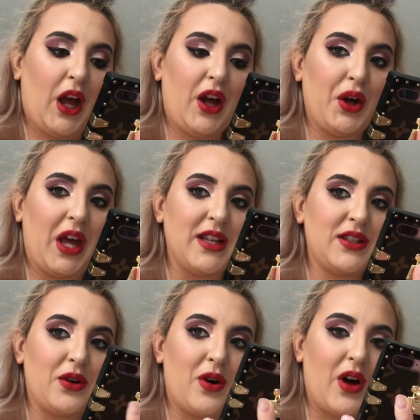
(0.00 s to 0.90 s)
Okay,
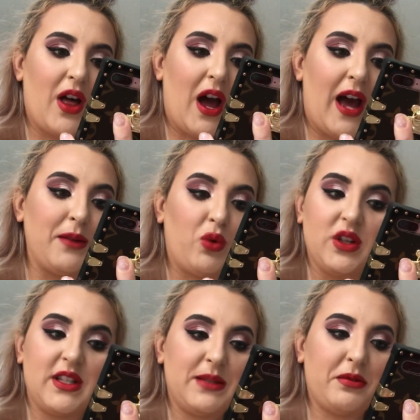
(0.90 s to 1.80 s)
so I
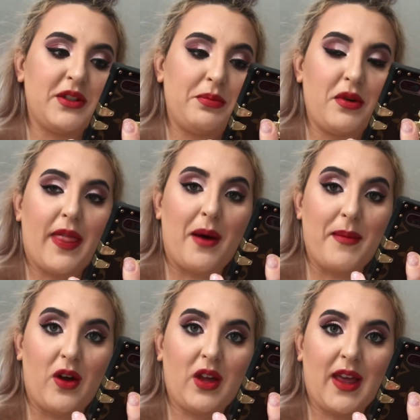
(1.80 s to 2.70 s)
wasn't supposed to put that
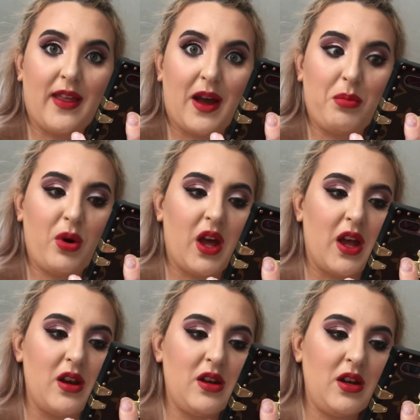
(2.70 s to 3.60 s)
milk in that I put
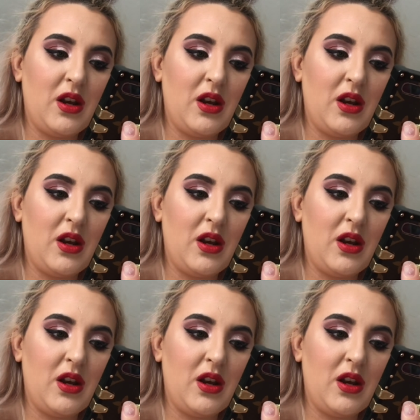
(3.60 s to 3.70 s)
in.